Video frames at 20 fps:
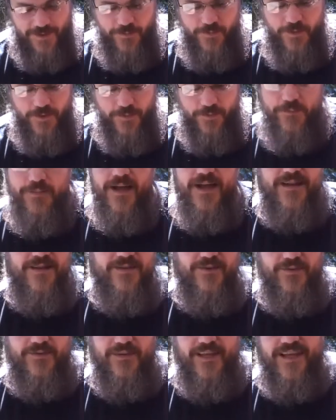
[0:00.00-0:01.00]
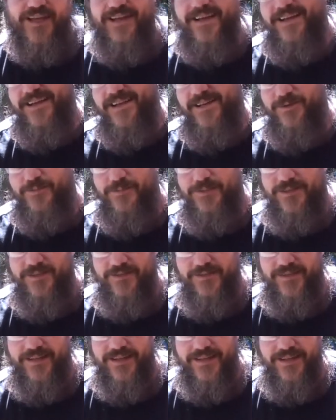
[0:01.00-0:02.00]
can put a bucket on there, a helmet
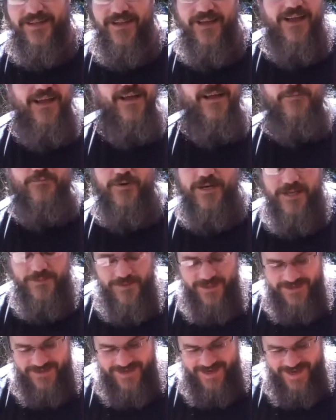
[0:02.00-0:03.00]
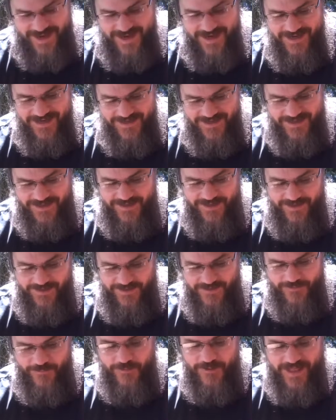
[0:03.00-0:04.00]
on there, pretty much anything
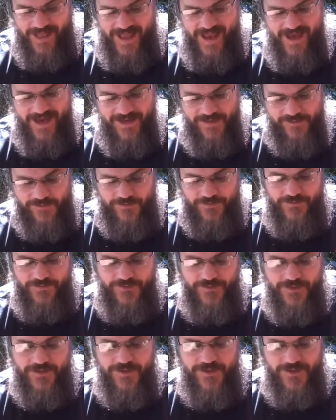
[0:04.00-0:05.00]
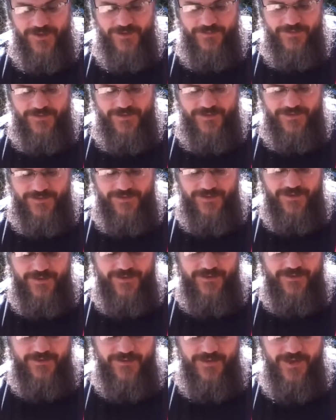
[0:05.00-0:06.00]
with a handle you can clip to the
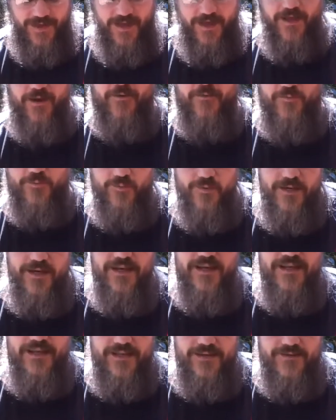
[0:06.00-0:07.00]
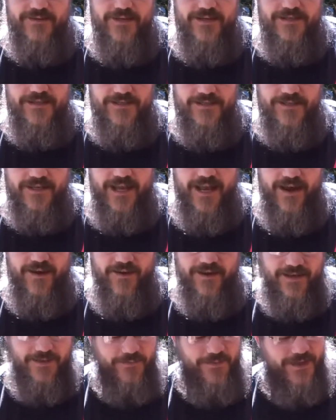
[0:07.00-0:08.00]
sides. It really increases your
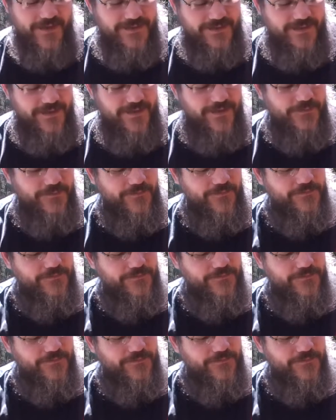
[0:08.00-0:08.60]
carrying capacity.